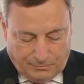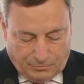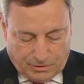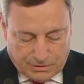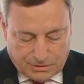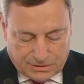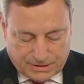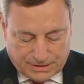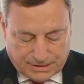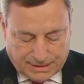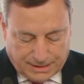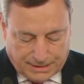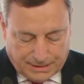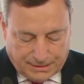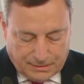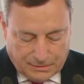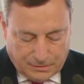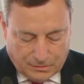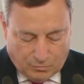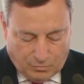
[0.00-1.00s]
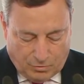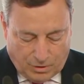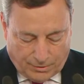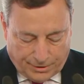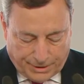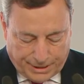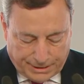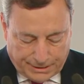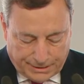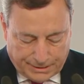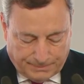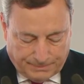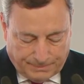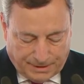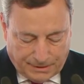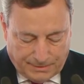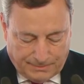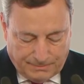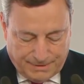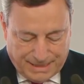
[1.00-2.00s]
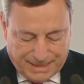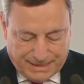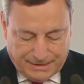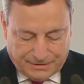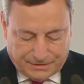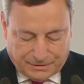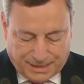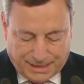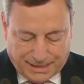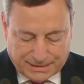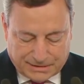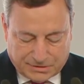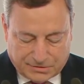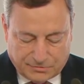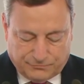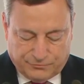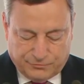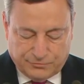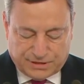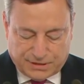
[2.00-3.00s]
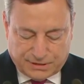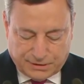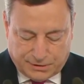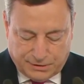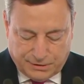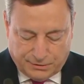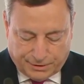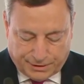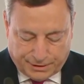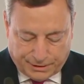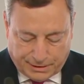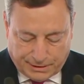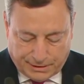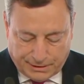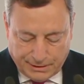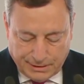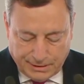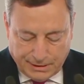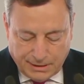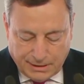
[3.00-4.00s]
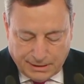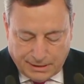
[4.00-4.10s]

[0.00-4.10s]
He was worried about the many threats to food security,